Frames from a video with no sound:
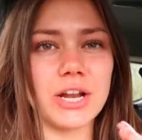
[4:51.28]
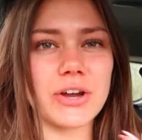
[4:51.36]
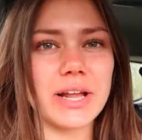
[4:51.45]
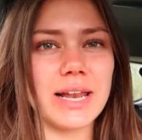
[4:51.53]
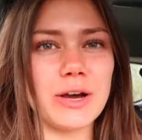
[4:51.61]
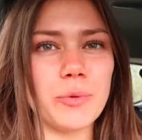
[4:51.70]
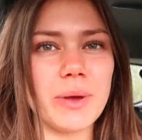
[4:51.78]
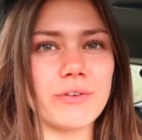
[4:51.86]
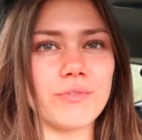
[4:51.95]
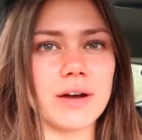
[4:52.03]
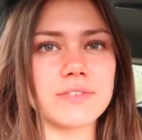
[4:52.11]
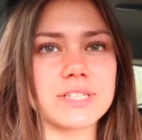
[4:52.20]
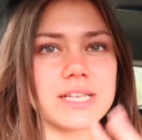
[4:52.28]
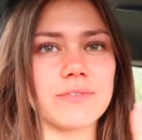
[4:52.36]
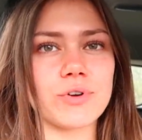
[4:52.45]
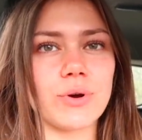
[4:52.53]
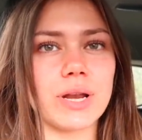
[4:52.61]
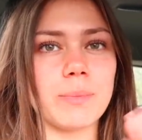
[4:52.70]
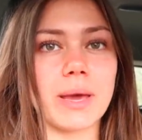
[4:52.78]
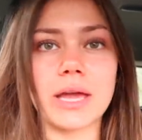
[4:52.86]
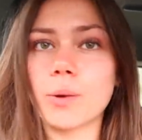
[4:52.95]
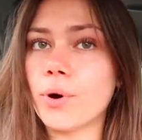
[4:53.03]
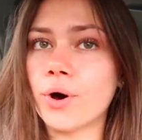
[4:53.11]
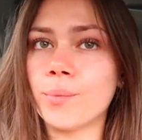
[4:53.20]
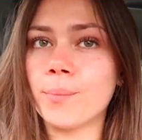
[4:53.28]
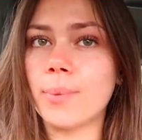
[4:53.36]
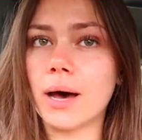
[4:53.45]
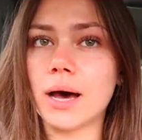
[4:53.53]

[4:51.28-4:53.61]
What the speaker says: I look a little bit rough because I haven't got any makeup on,